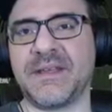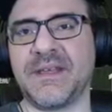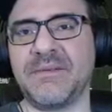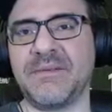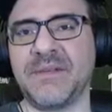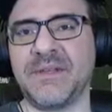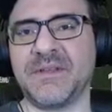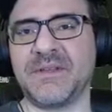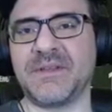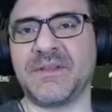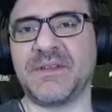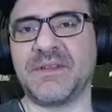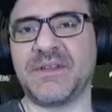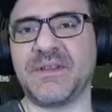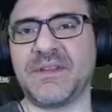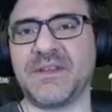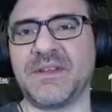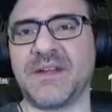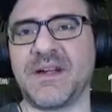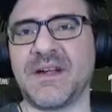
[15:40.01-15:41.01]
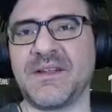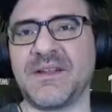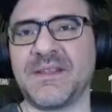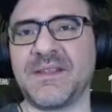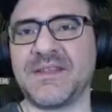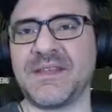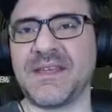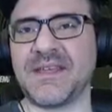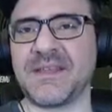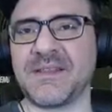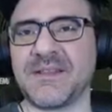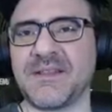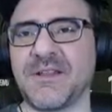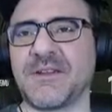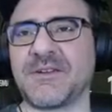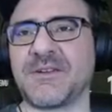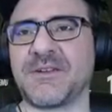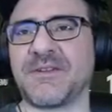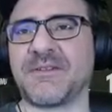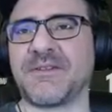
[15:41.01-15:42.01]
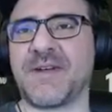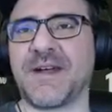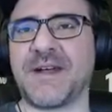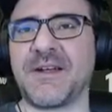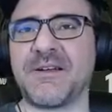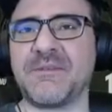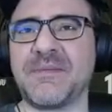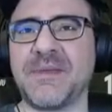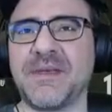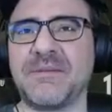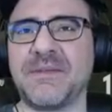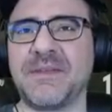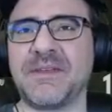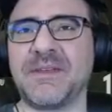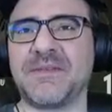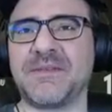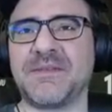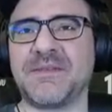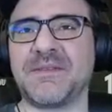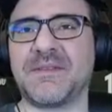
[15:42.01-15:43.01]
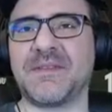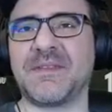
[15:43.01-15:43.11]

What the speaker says: Yeah, I mean, are they taking longer to fire, maybe?